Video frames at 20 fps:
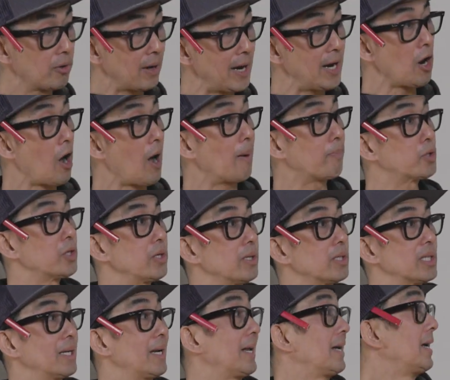options, and
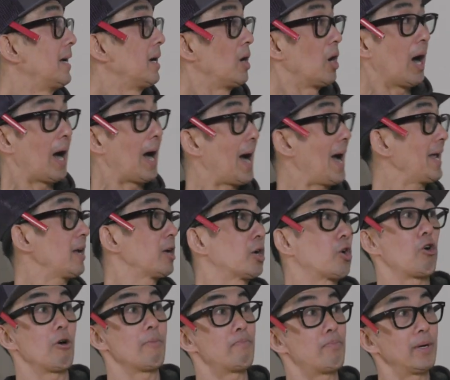I
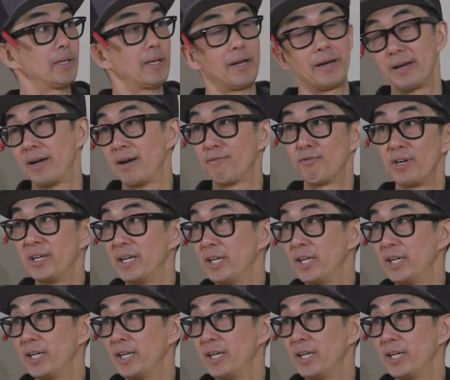incorporate that in every niche